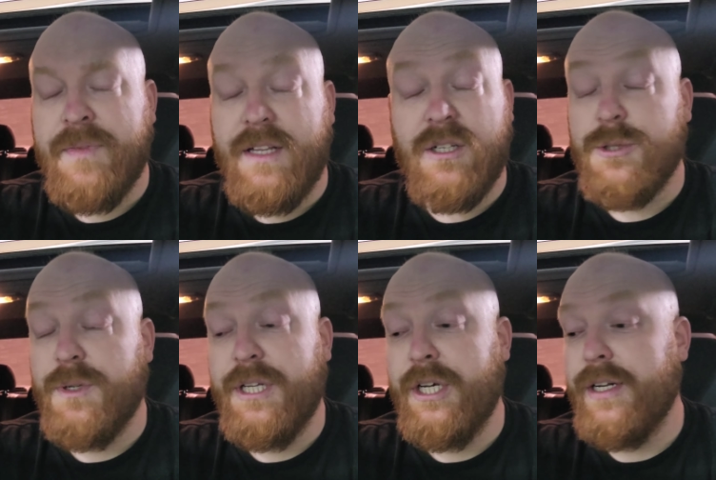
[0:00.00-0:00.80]
Looks
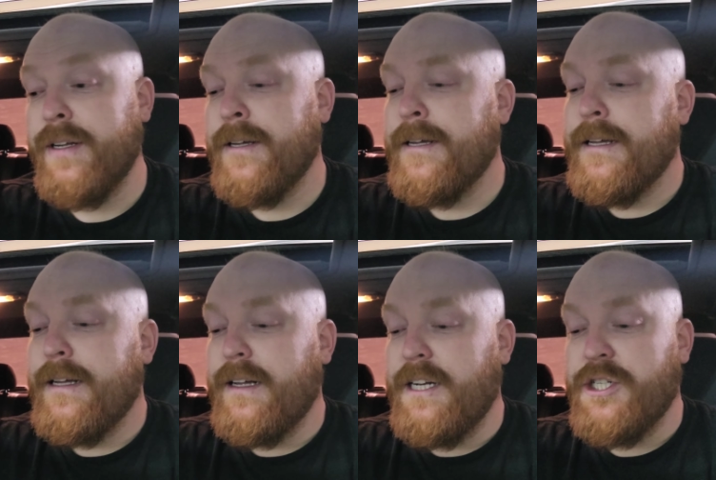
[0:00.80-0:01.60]
really good.
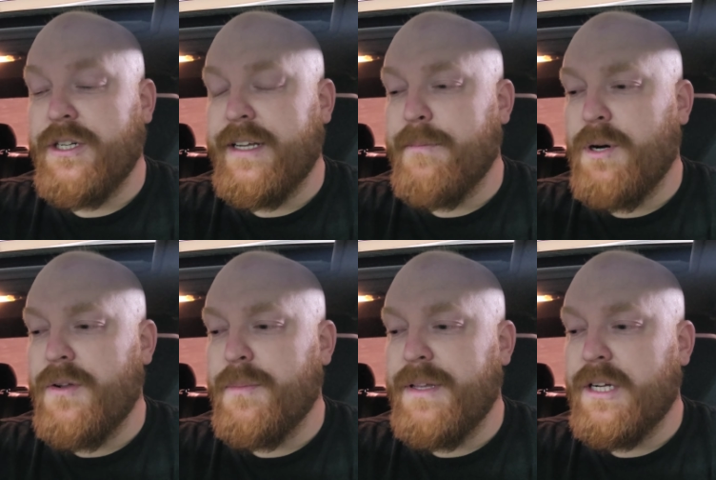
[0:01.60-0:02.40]
I shouldn't get
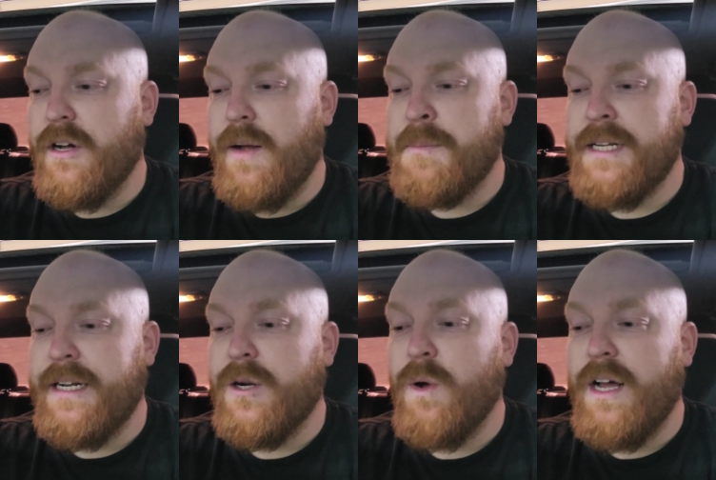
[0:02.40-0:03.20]
bothered by the cops, and
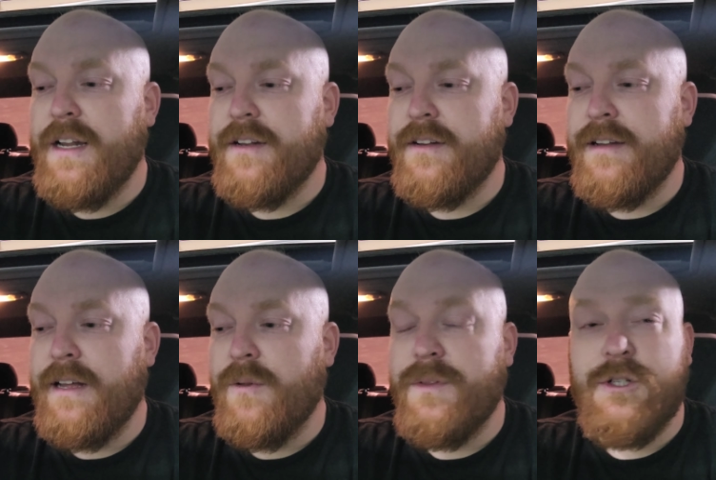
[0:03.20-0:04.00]
it quieted
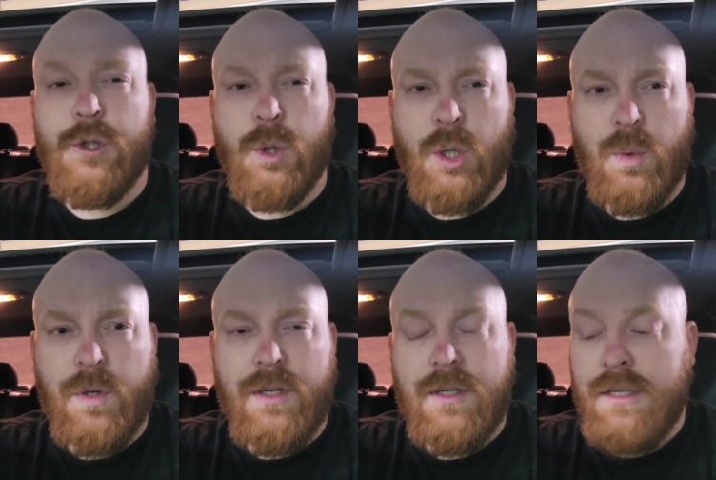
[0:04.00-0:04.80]
down the drone.